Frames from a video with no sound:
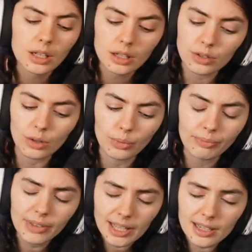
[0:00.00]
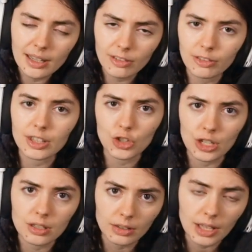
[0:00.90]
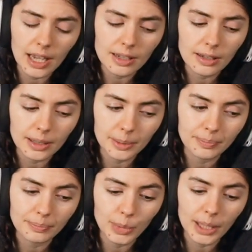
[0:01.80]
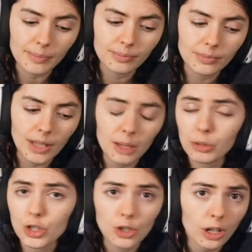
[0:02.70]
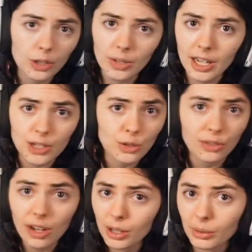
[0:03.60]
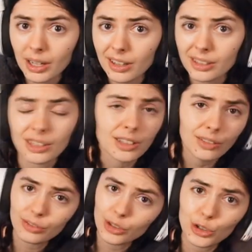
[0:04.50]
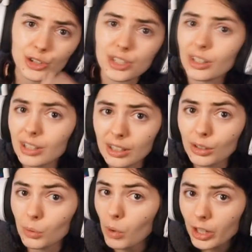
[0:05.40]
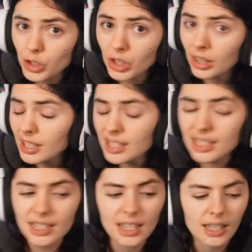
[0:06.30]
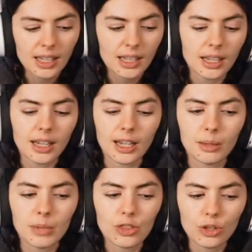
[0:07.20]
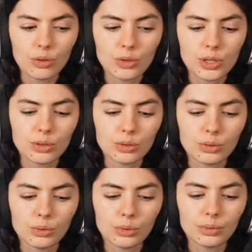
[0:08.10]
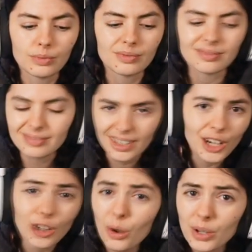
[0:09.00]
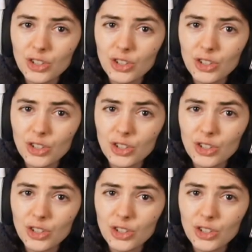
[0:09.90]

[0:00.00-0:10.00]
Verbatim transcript: So that's kind of the gist on that. Um, but I appreciate all you guys who've hung around and if you're still here watching this, um, and those who are always